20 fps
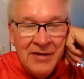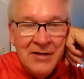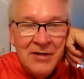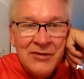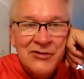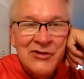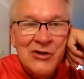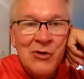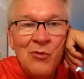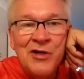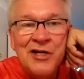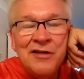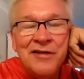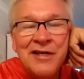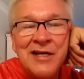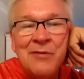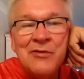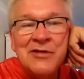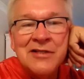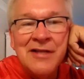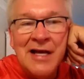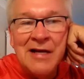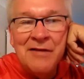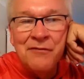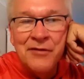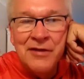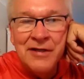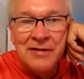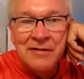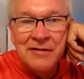So you think it was like for
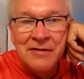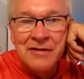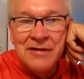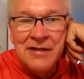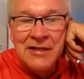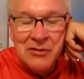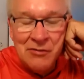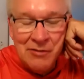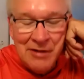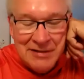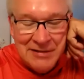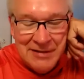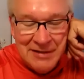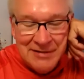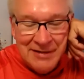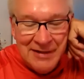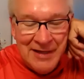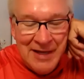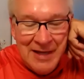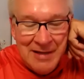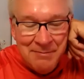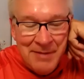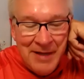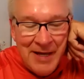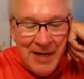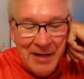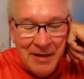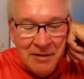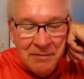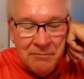the Israelites as they came back